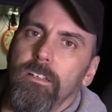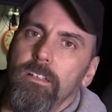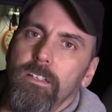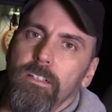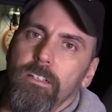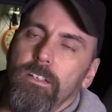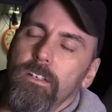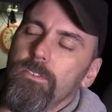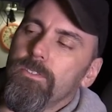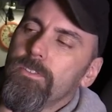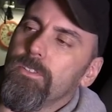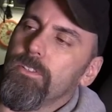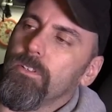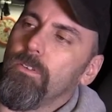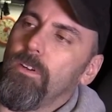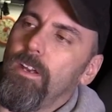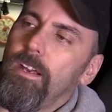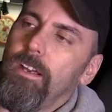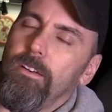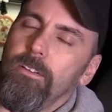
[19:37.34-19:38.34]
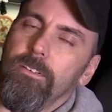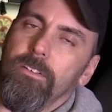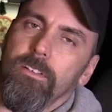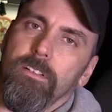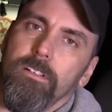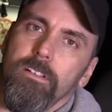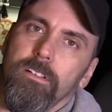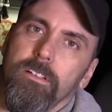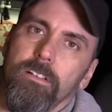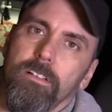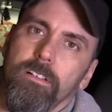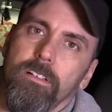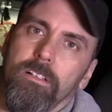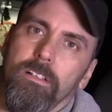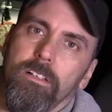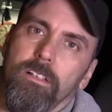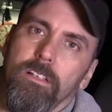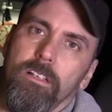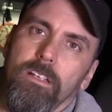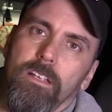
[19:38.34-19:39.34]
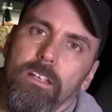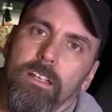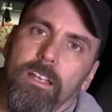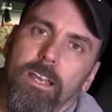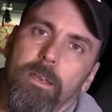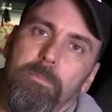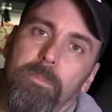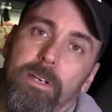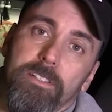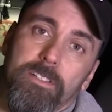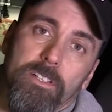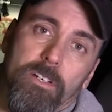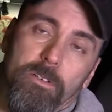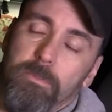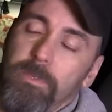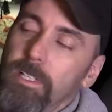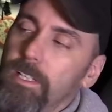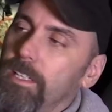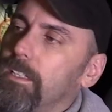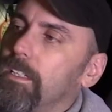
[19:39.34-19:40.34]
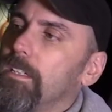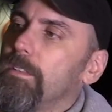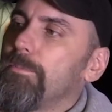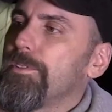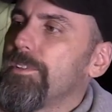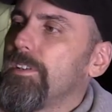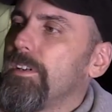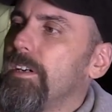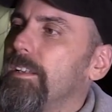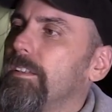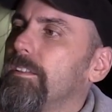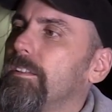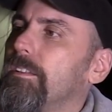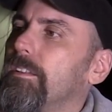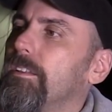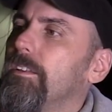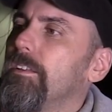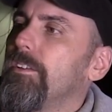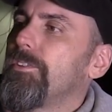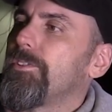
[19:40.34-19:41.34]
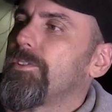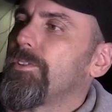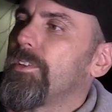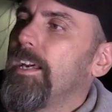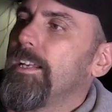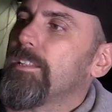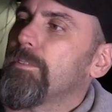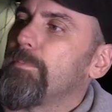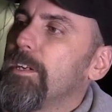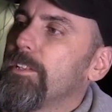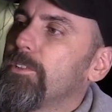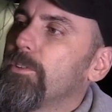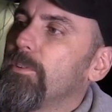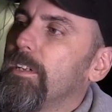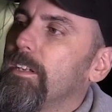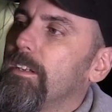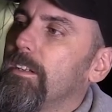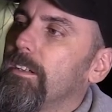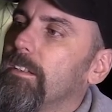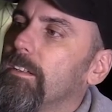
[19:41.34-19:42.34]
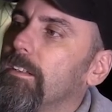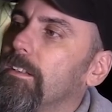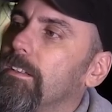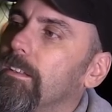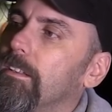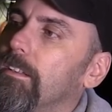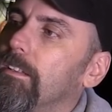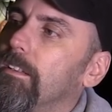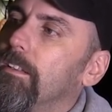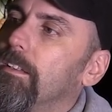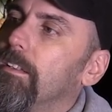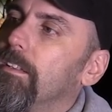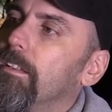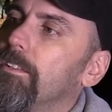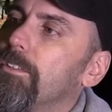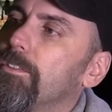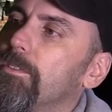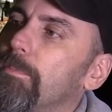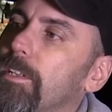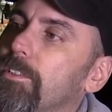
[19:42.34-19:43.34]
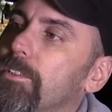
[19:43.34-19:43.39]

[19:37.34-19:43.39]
it goes to ground and my dome light comes on. So that's my trigger. So